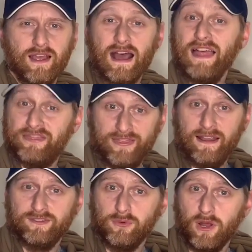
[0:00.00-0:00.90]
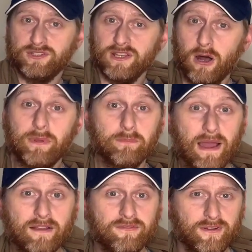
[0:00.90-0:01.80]
And thanks for watching. I'll be
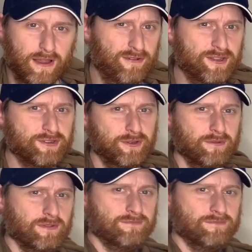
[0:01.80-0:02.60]
back very soon.